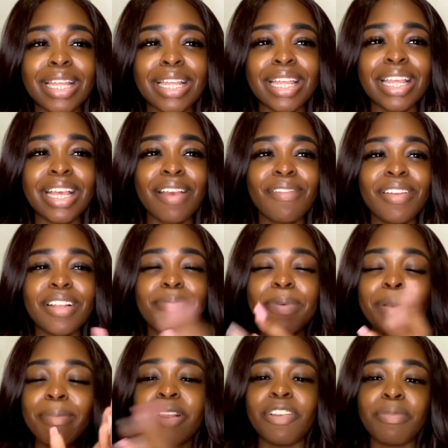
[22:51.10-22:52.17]
It covers
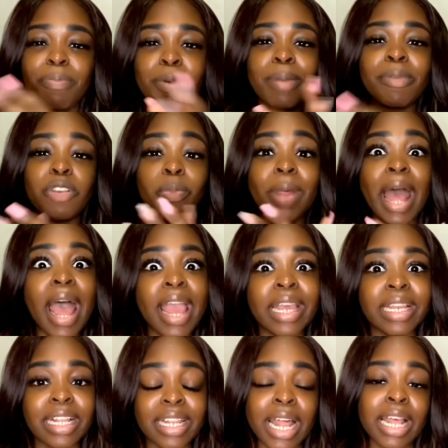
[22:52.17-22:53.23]
pretty much what I
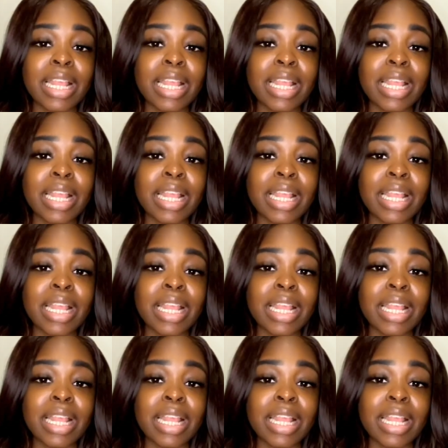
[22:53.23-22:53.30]
need,